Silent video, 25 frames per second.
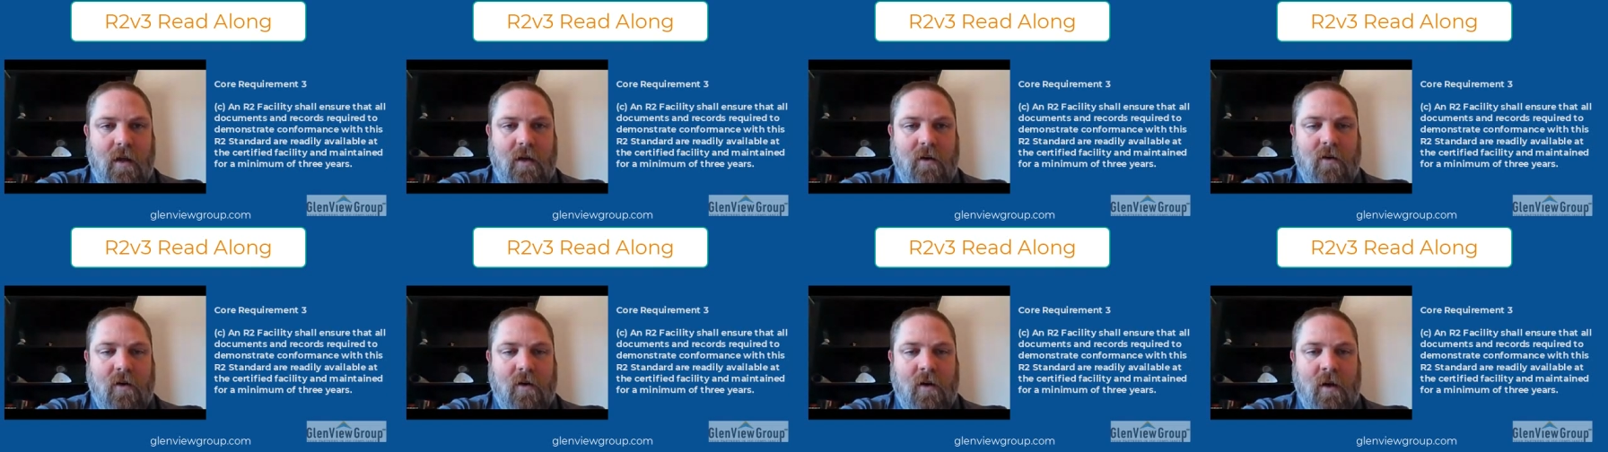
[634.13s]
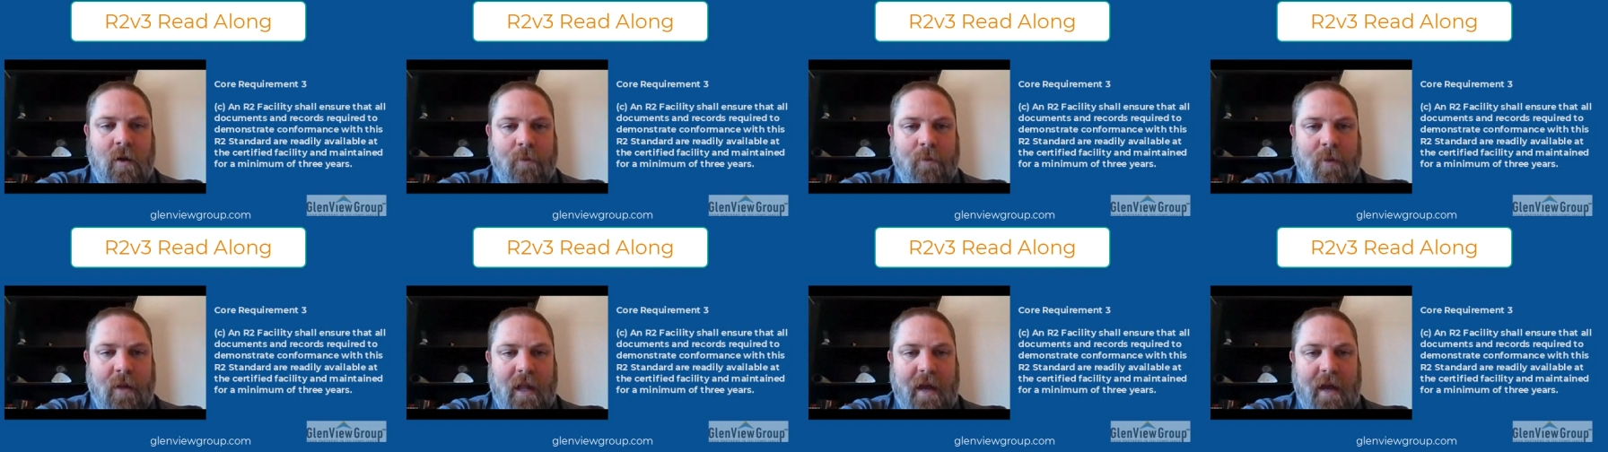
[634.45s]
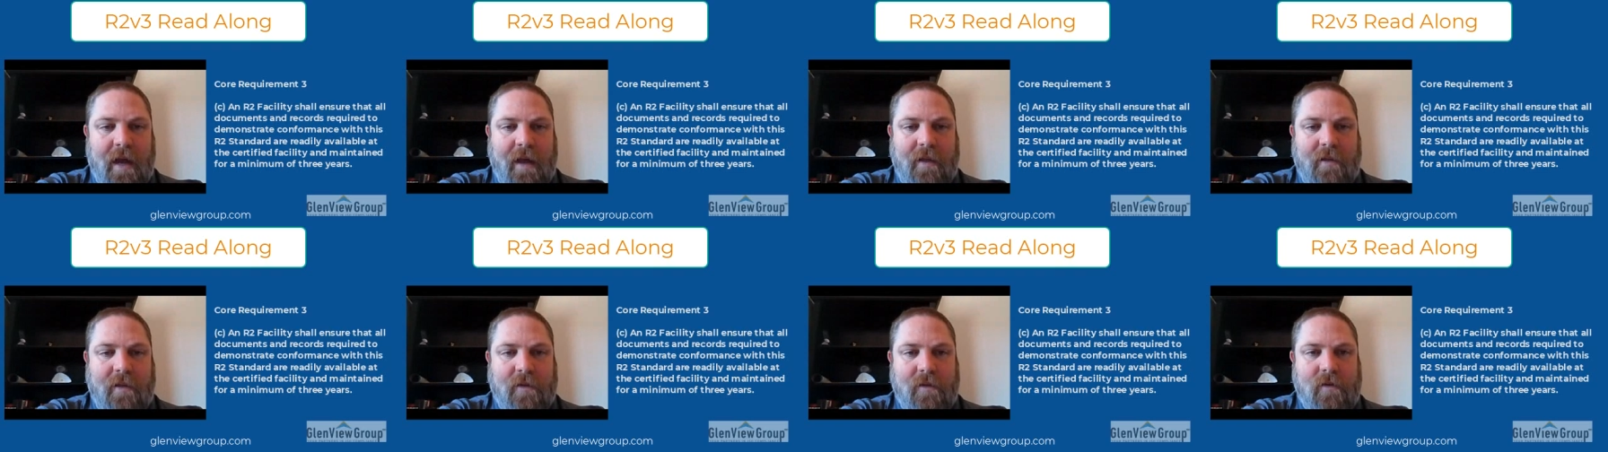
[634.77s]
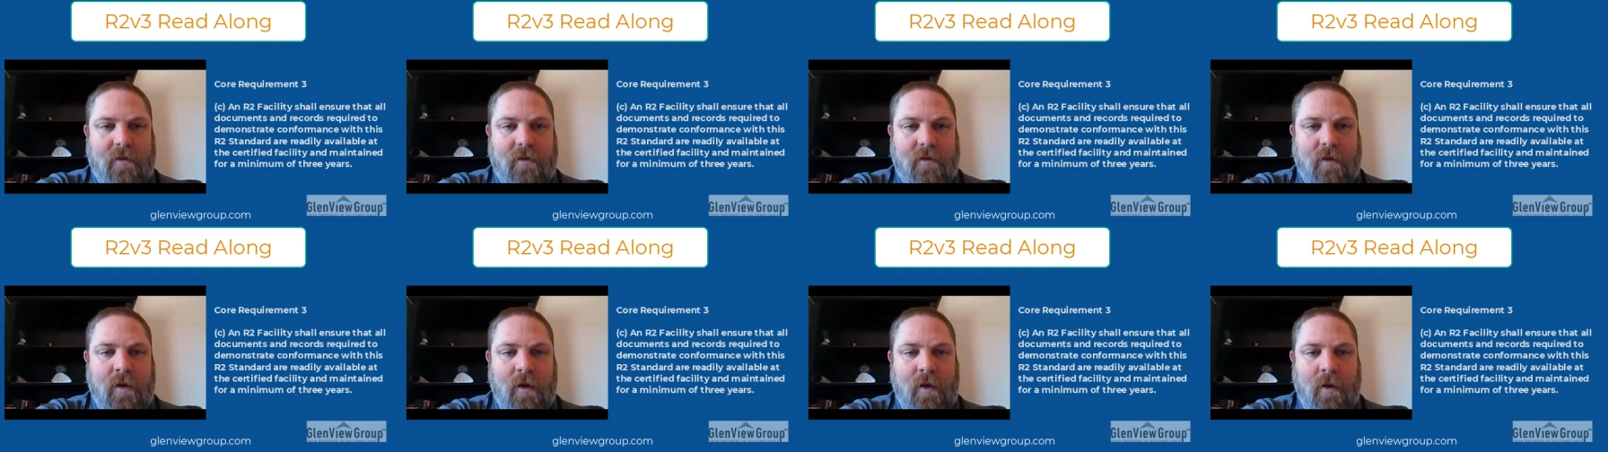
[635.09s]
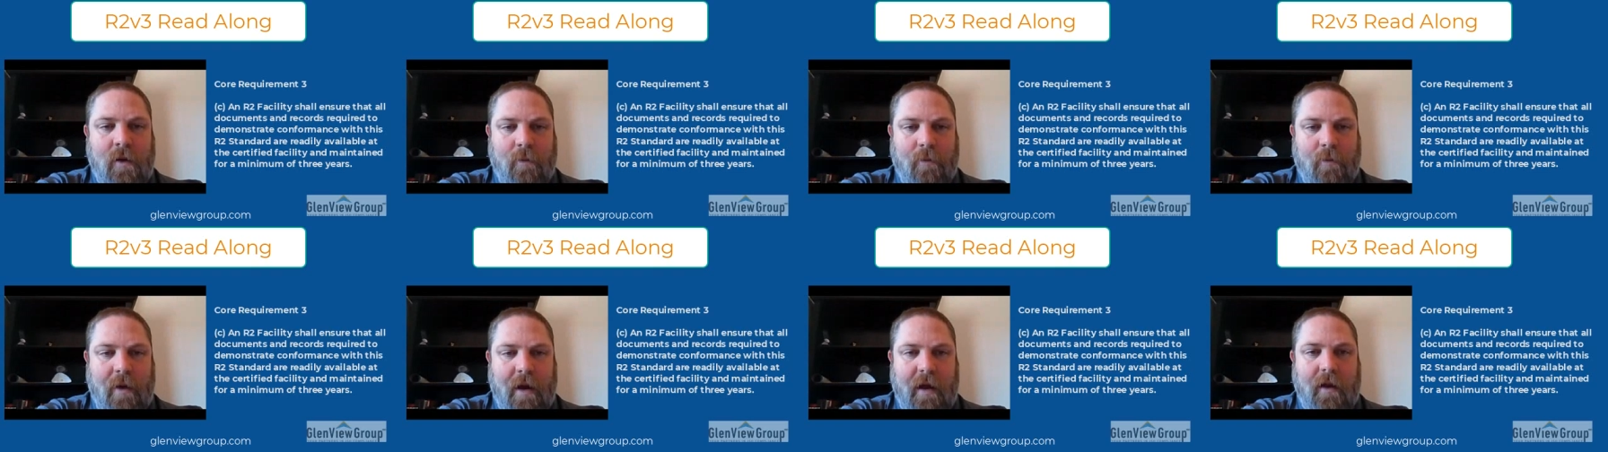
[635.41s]
legal compliance,
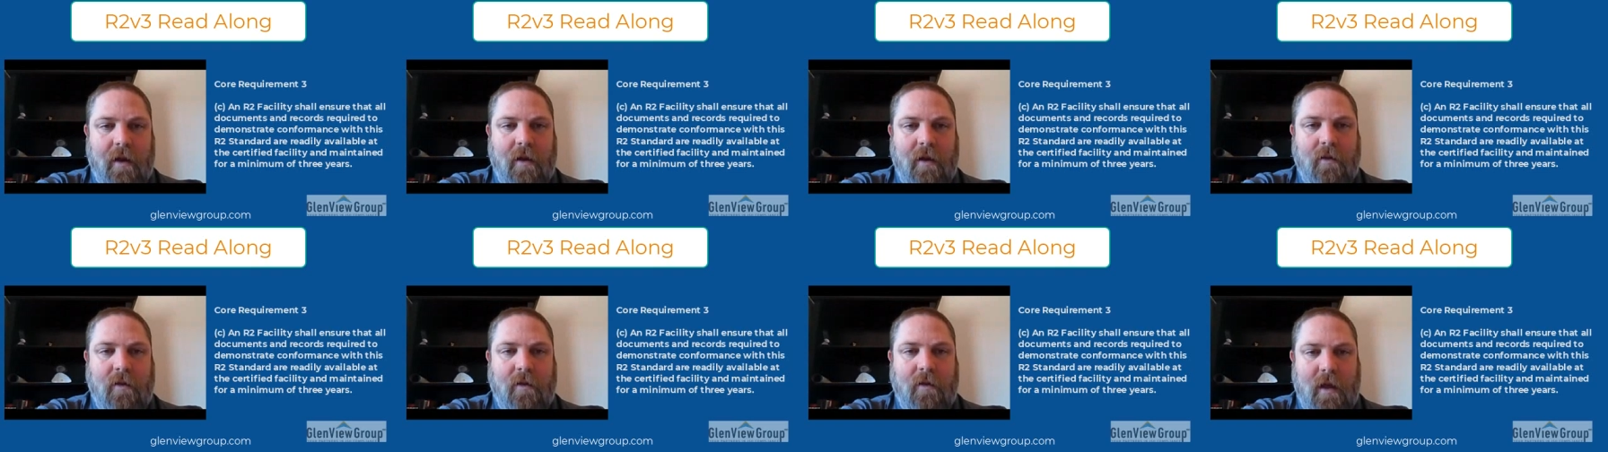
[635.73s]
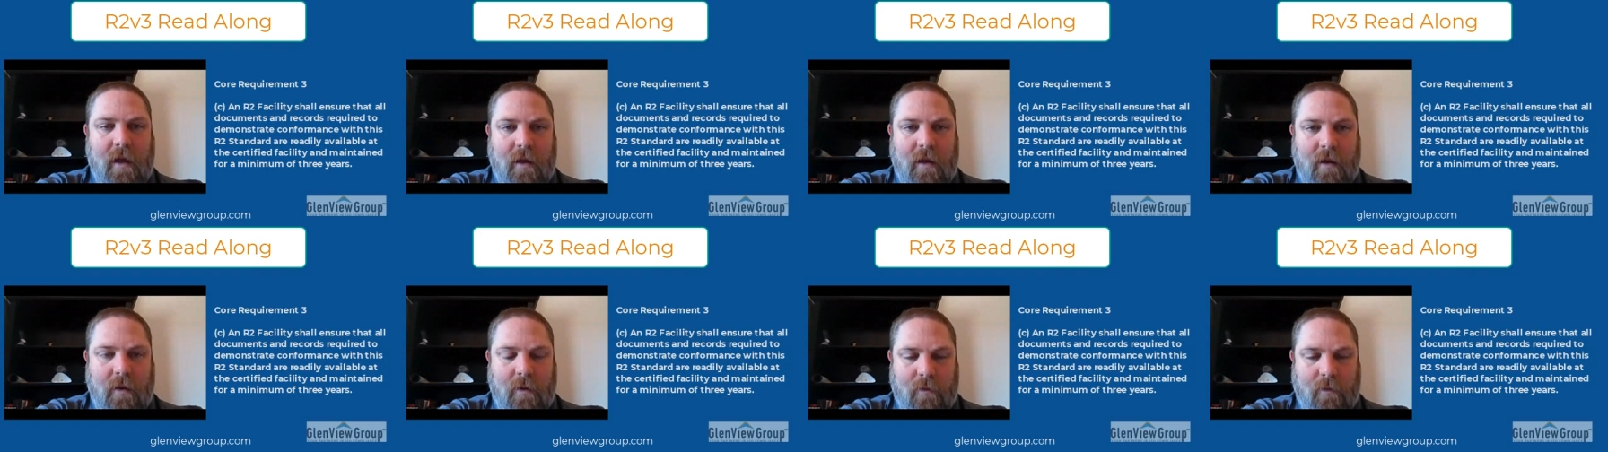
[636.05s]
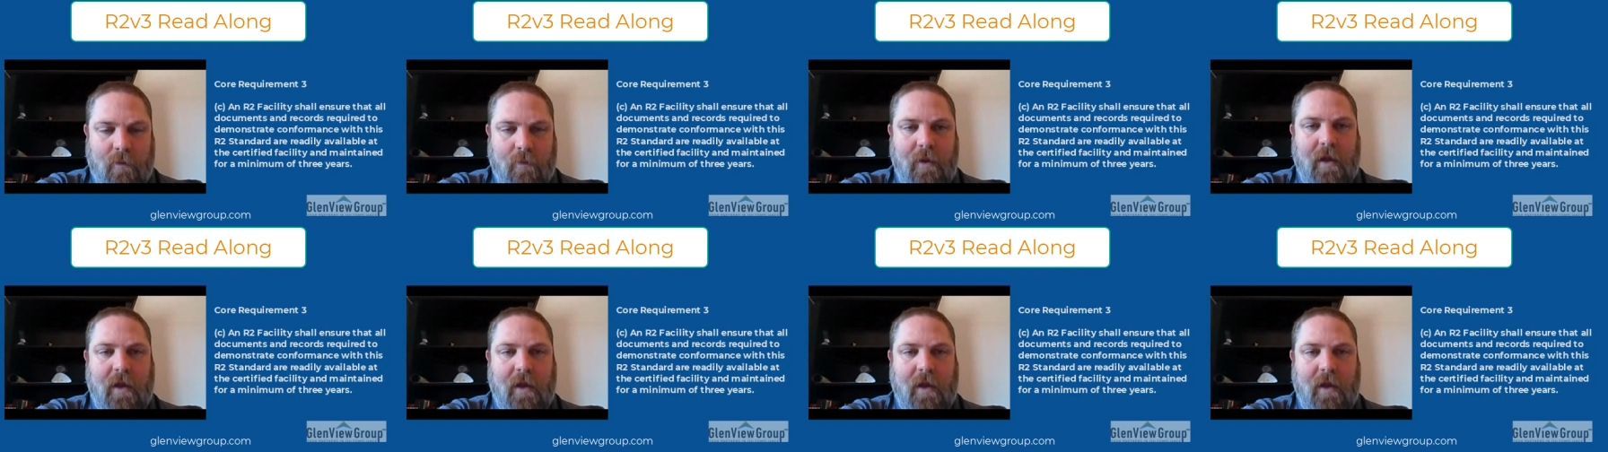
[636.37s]
might then